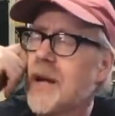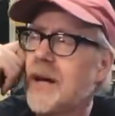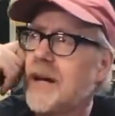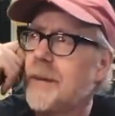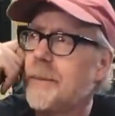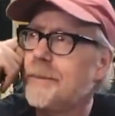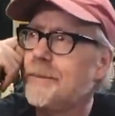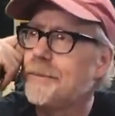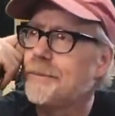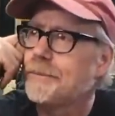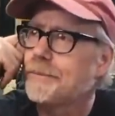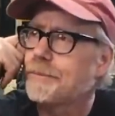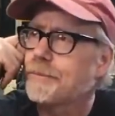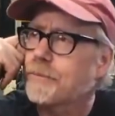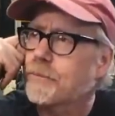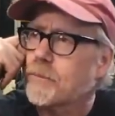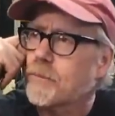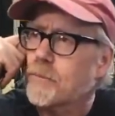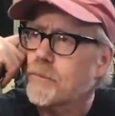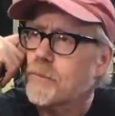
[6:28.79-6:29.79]
um,
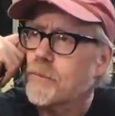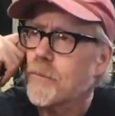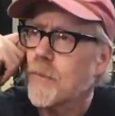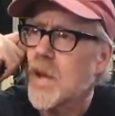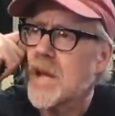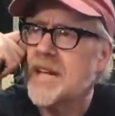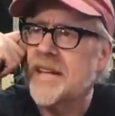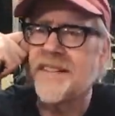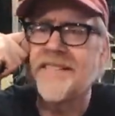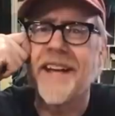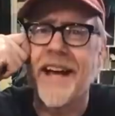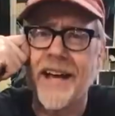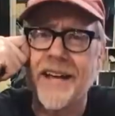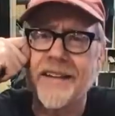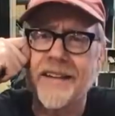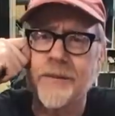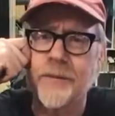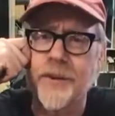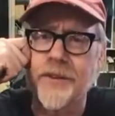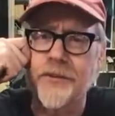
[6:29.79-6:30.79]
an
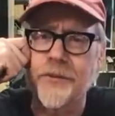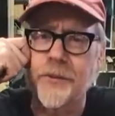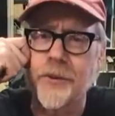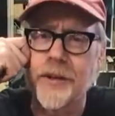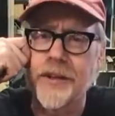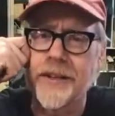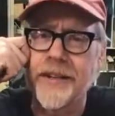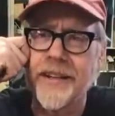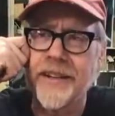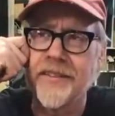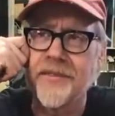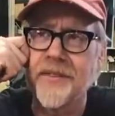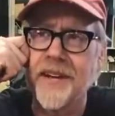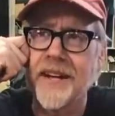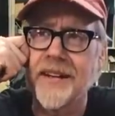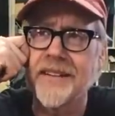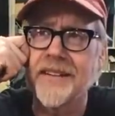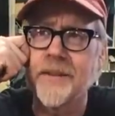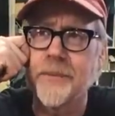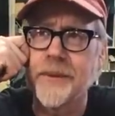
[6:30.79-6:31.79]
Italian restaurant in Hayes
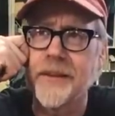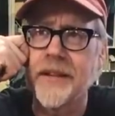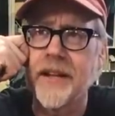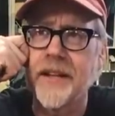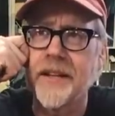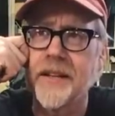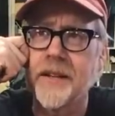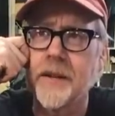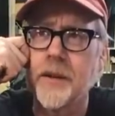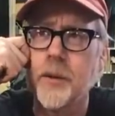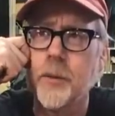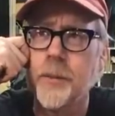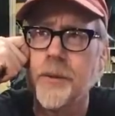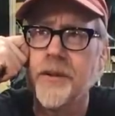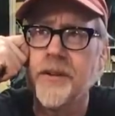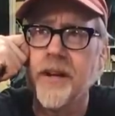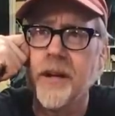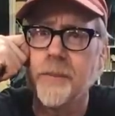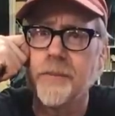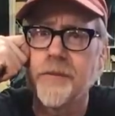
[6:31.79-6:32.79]
Valley that we like
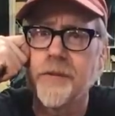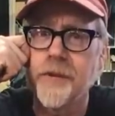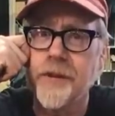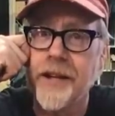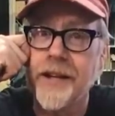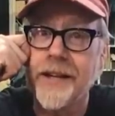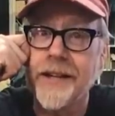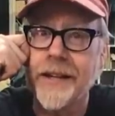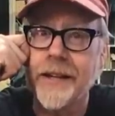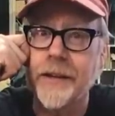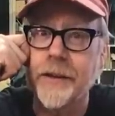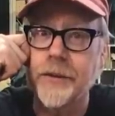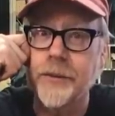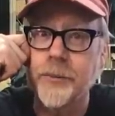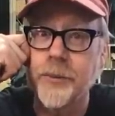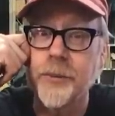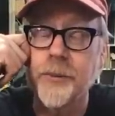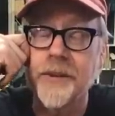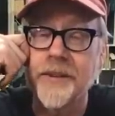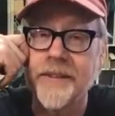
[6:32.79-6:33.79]
opened up for takeout,
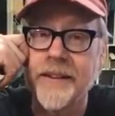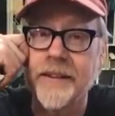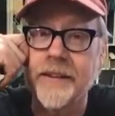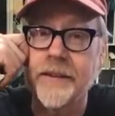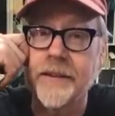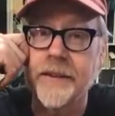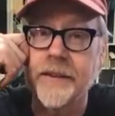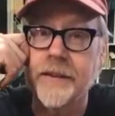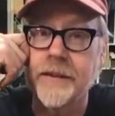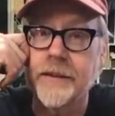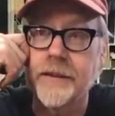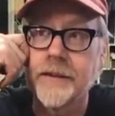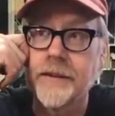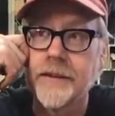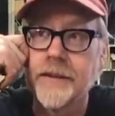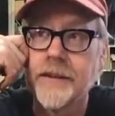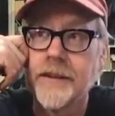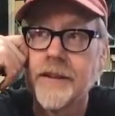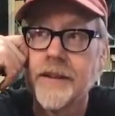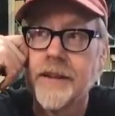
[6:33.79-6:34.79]
and we went down there.
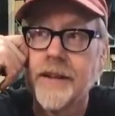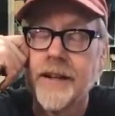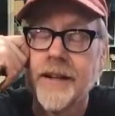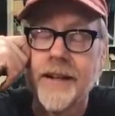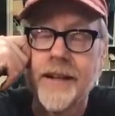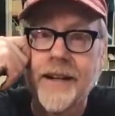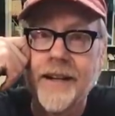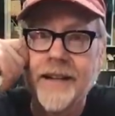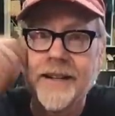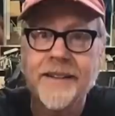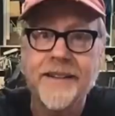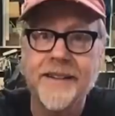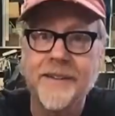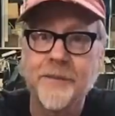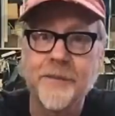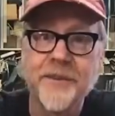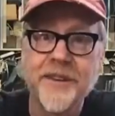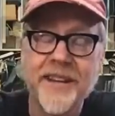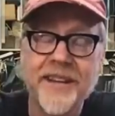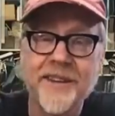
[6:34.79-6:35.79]
And it
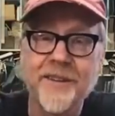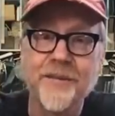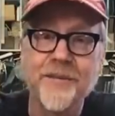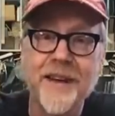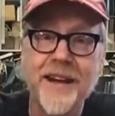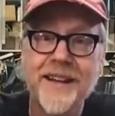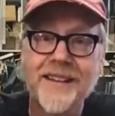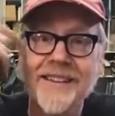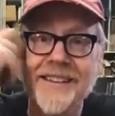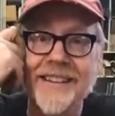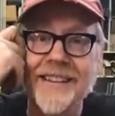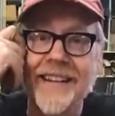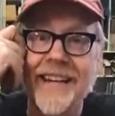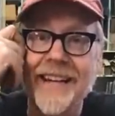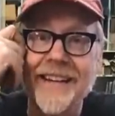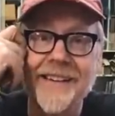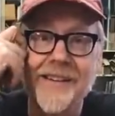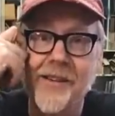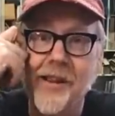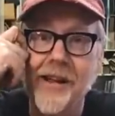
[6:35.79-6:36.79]
was Hayes Valley at
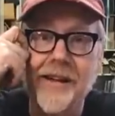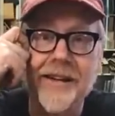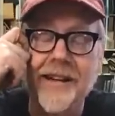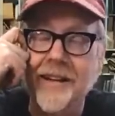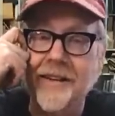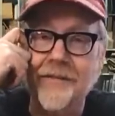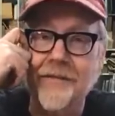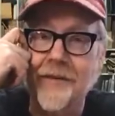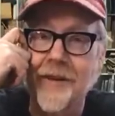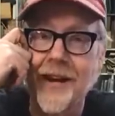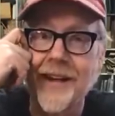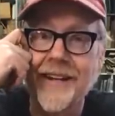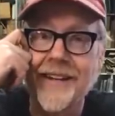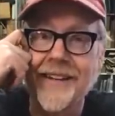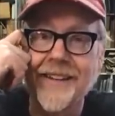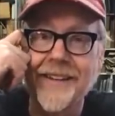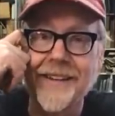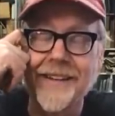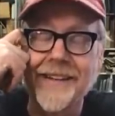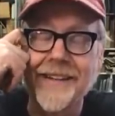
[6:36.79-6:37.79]
eight o'clock on a
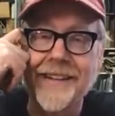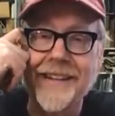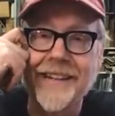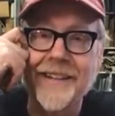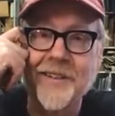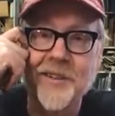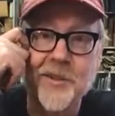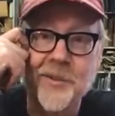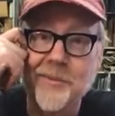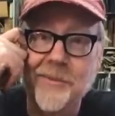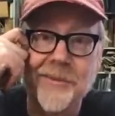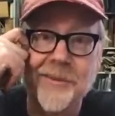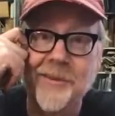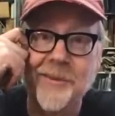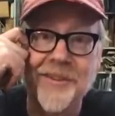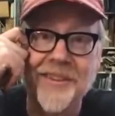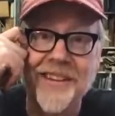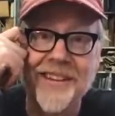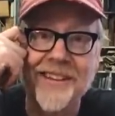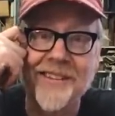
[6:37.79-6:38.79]
Friday night, and there
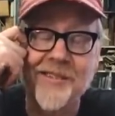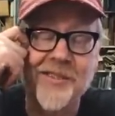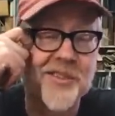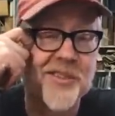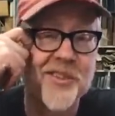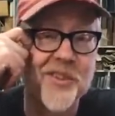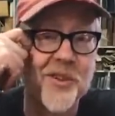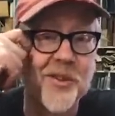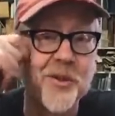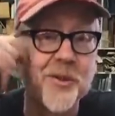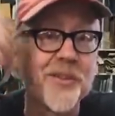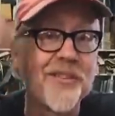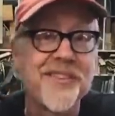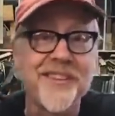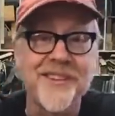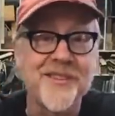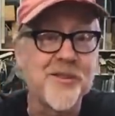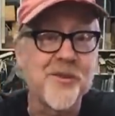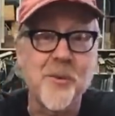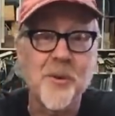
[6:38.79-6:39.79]
was like two, you could
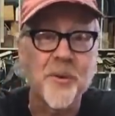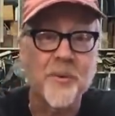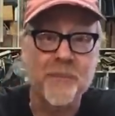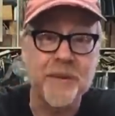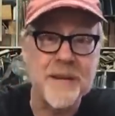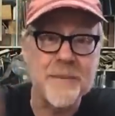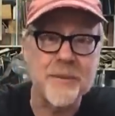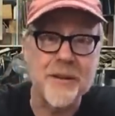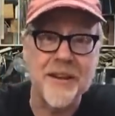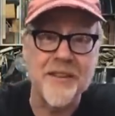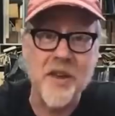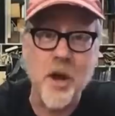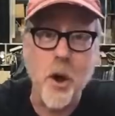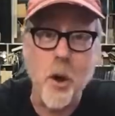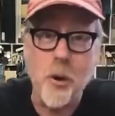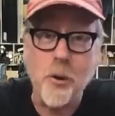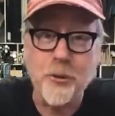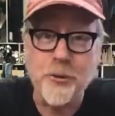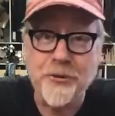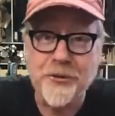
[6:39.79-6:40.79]
see two other people on the
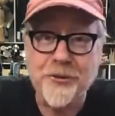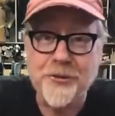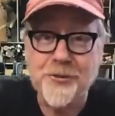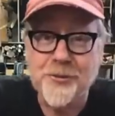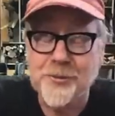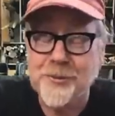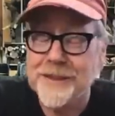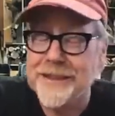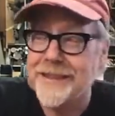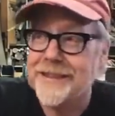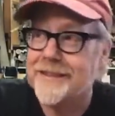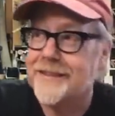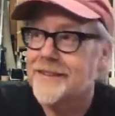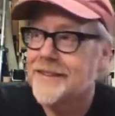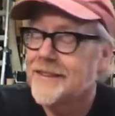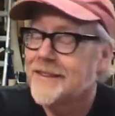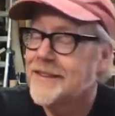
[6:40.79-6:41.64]
whole street